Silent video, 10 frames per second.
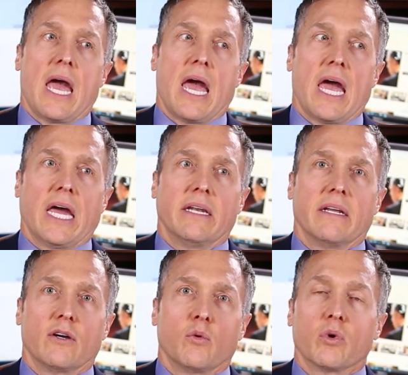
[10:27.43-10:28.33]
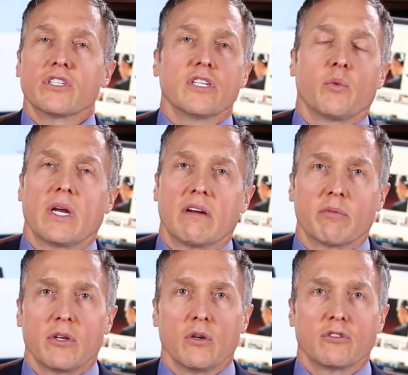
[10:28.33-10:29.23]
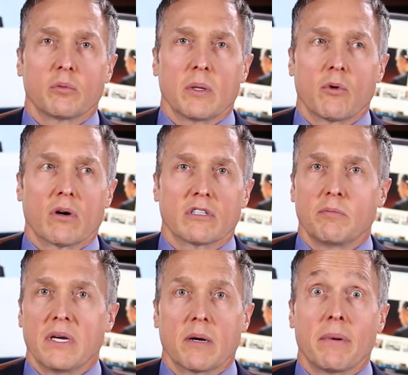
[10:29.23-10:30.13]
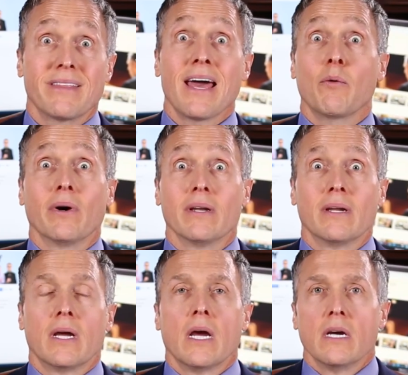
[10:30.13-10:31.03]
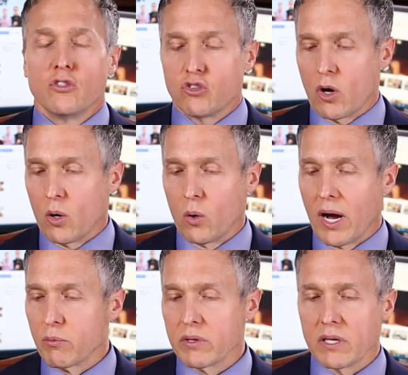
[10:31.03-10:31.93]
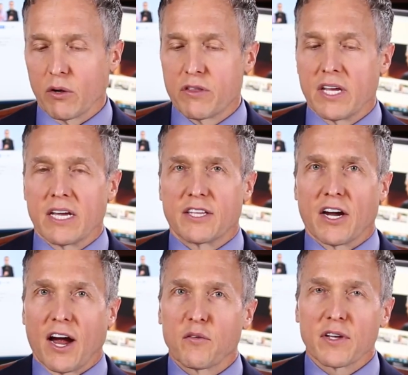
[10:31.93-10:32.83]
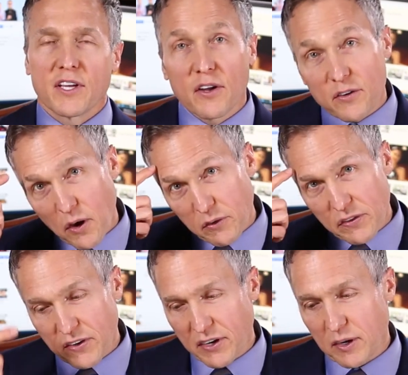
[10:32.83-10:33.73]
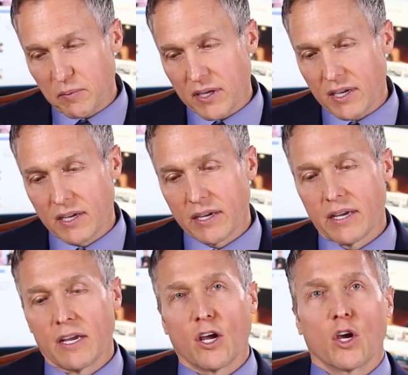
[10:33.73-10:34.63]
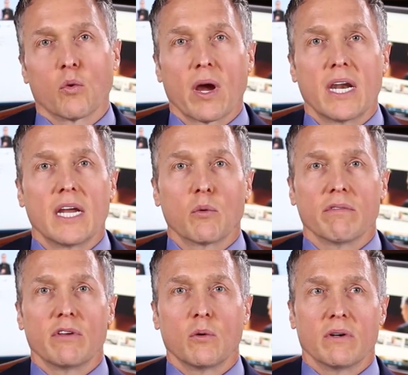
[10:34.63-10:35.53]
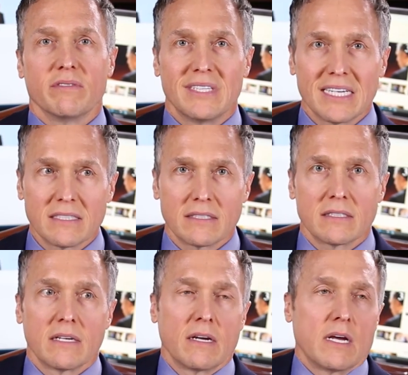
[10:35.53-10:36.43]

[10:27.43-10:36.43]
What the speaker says: And we're still waiting from the U.S. Supreme Court to speak up on that one. So I really don't think, I really don't know that they're going to be granting review of this.